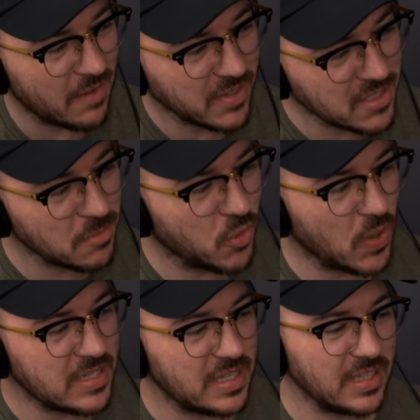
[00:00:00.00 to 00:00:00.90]
I've done some
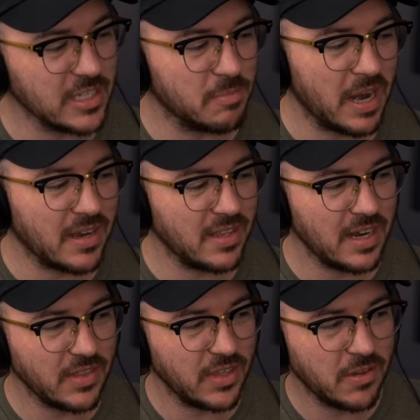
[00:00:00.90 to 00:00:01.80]
crazy things. Back in the day,
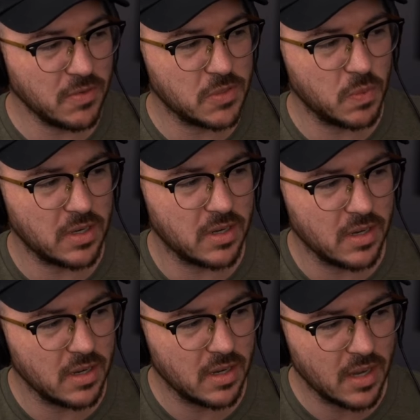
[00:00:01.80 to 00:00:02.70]
I think it was when,
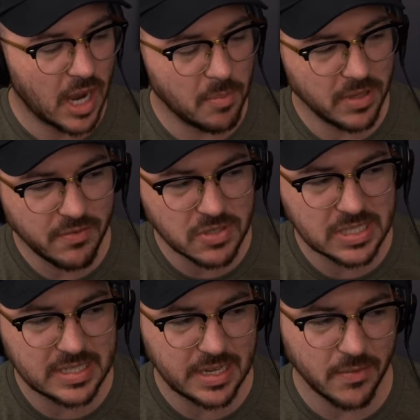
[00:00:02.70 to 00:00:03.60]
I believe it was
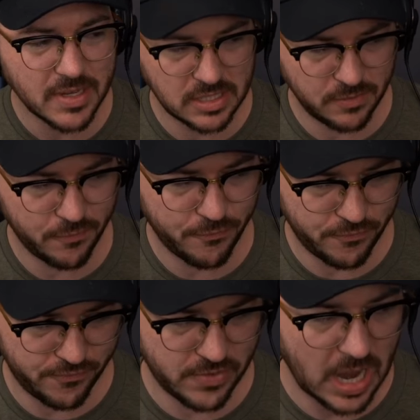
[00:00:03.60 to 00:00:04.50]
CRS
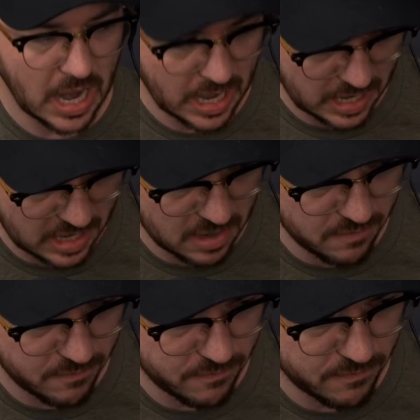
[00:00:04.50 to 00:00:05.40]
5
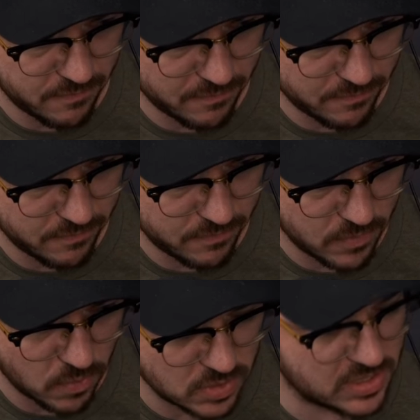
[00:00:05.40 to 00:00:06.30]

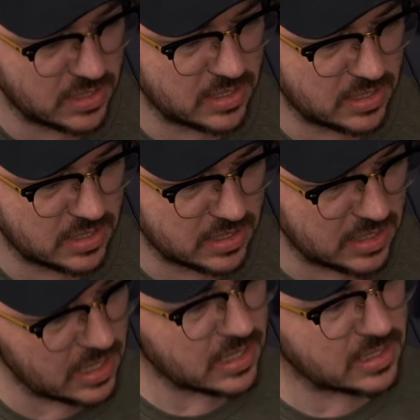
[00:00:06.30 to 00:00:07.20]
or
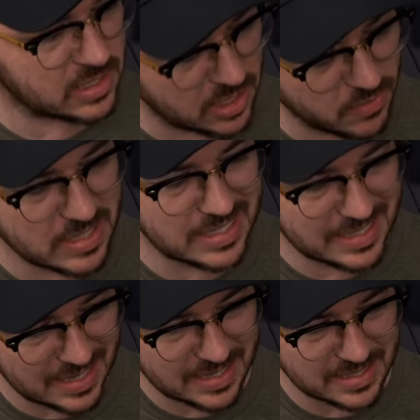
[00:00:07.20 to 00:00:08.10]
6, CRS
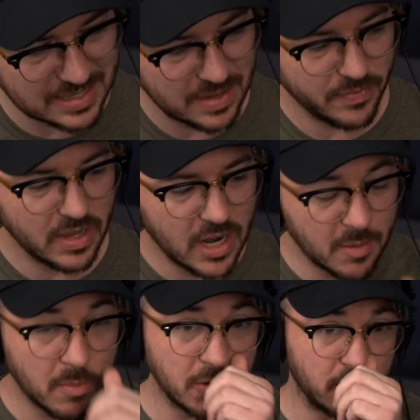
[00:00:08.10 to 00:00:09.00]
6. I
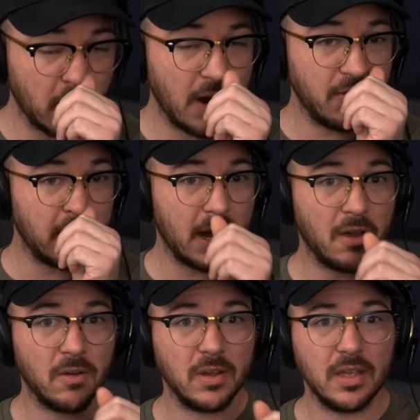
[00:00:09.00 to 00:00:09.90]
remember driving
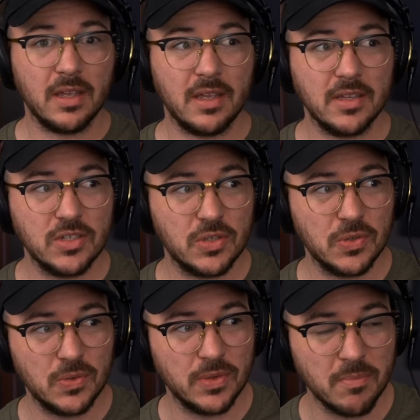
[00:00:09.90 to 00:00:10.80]
out
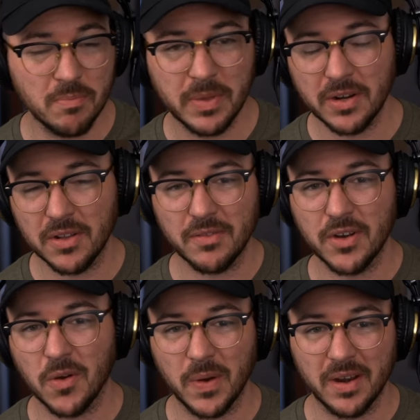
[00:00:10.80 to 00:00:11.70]
into the middle of
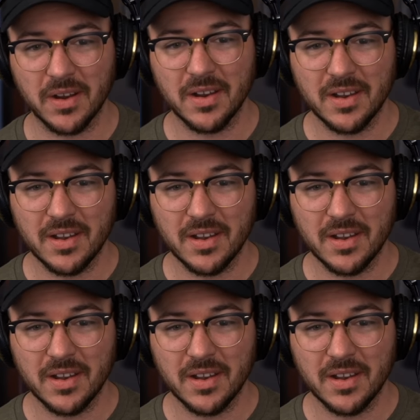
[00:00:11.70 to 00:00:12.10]
nowhere.